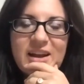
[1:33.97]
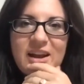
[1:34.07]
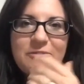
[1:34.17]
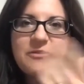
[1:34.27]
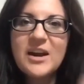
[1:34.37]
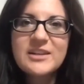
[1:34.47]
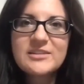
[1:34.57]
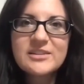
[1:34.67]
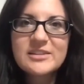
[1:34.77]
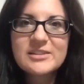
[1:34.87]
I find
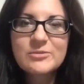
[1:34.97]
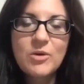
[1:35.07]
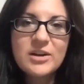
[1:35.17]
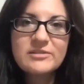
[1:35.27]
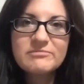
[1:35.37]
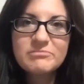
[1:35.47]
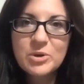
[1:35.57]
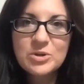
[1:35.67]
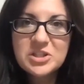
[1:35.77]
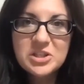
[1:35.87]
this one
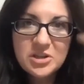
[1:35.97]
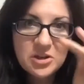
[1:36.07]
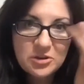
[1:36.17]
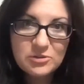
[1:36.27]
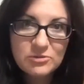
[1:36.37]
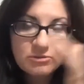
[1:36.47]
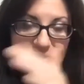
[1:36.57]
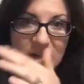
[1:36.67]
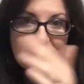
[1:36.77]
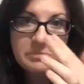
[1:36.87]
person who
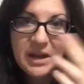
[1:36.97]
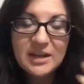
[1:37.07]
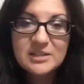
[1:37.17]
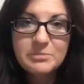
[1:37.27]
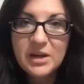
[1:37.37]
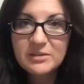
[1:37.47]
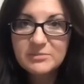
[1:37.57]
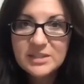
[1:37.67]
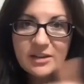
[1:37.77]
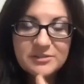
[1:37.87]
cuts bangs by
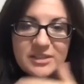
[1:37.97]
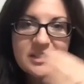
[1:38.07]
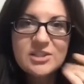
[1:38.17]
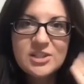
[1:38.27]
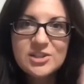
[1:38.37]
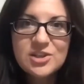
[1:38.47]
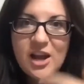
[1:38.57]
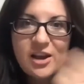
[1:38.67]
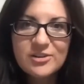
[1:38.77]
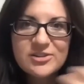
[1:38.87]
themselves and they teach
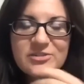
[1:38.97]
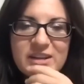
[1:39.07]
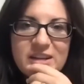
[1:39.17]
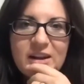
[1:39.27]
how to do it.